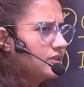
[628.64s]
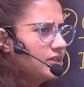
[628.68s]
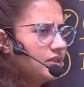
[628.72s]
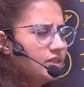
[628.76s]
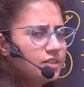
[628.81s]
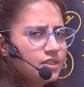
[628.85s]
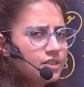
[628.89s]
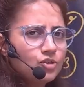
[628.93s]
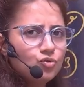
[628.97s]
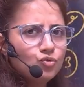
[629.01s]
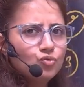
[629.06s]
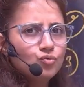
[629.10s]

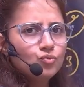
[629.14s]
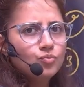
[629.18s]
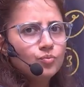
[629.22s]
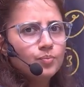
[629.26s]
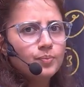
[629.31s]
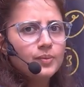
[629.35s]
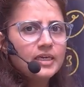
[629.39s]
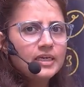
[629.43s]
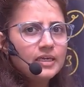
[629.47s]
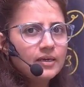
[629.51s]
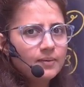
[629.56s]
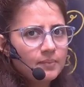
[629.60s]
easy to
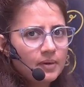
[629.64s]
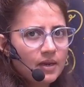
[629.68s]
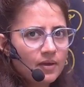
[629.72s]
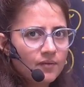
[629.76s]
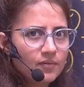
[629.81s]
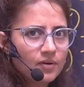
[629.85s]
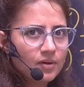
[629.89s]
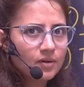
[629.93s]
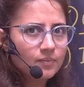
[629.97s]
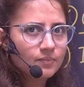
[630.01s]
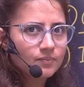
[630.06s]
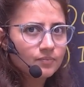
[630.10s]
medium
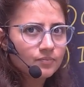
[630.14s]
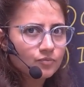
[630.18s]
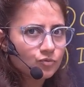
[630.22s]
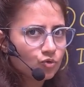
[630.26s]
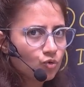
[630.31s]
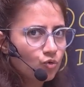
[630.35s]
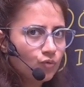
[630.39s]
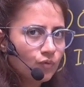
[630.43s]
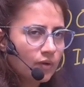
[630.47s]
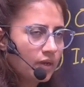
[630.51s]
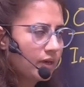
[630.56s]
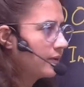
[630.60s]
level.
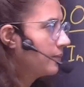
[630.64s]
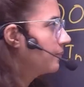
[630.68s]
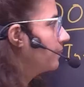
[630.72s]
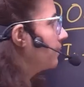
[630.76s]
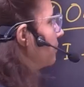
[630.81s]
Don't worry.